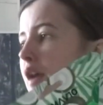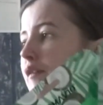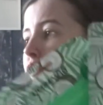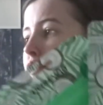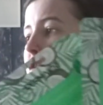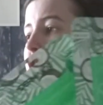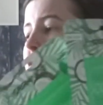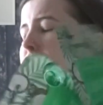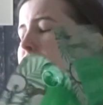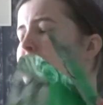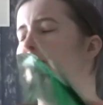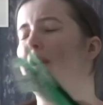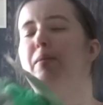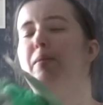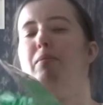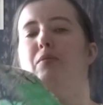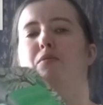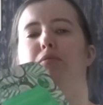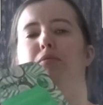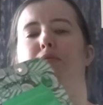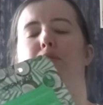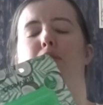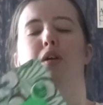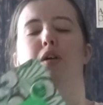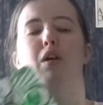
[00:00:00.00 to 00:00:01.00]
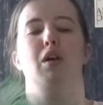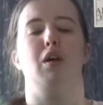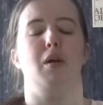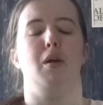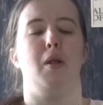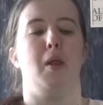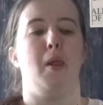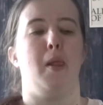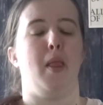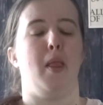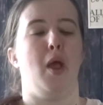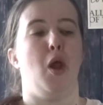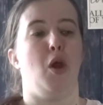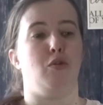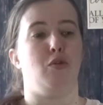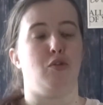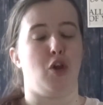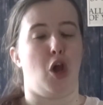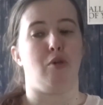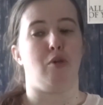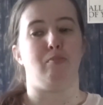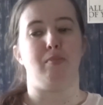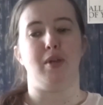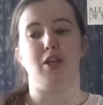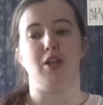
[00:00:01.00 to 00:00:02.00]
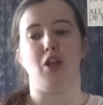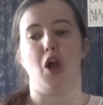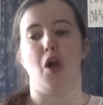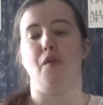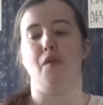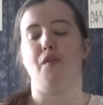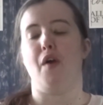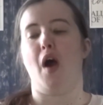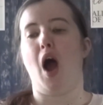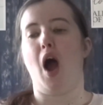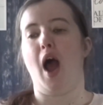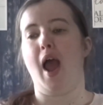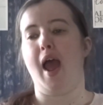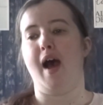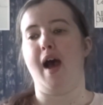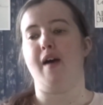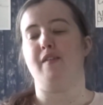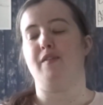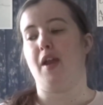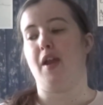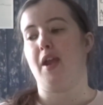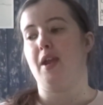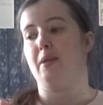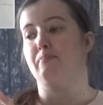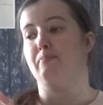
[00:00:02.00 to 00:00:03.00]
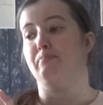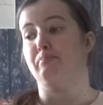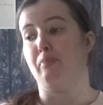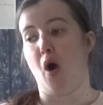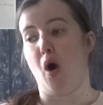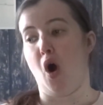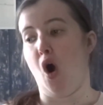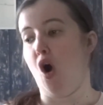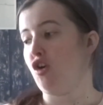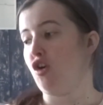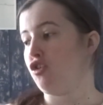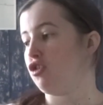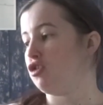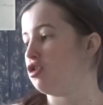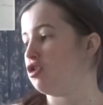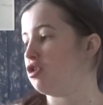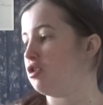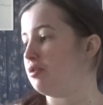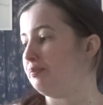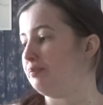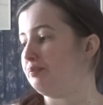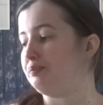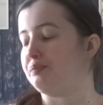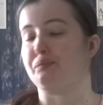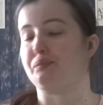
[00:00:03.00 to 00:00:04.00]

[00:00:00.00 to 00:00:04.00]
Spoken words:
People who know me know that I have a box